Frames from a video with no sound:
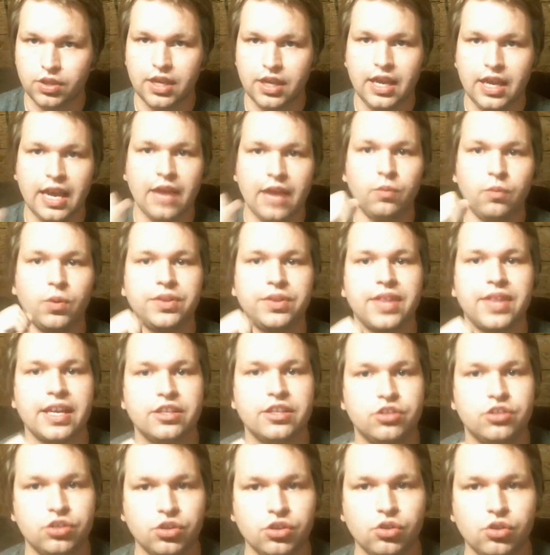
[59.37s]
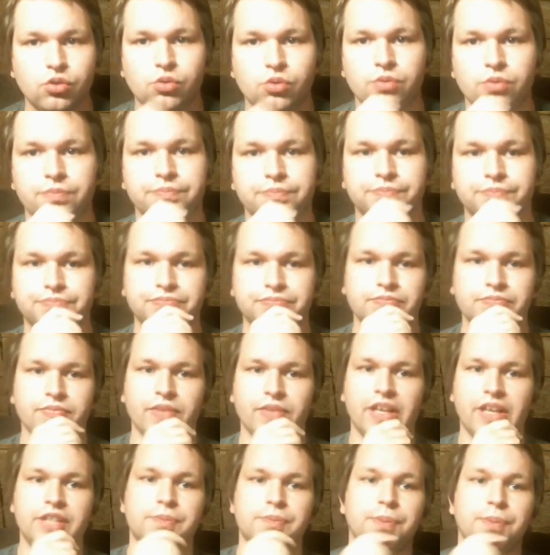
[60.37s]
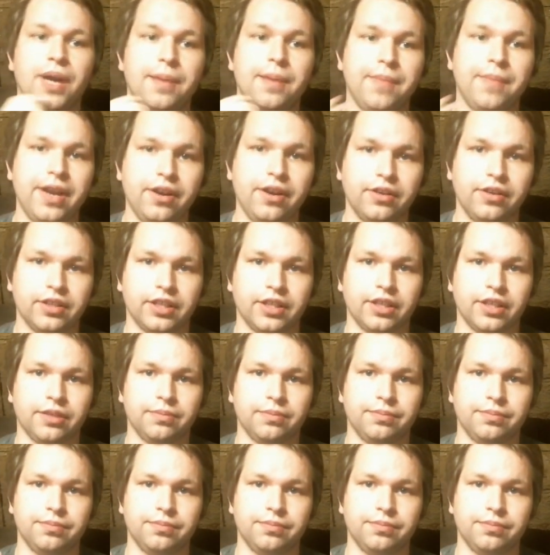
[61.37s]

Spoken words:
And what they do is primarily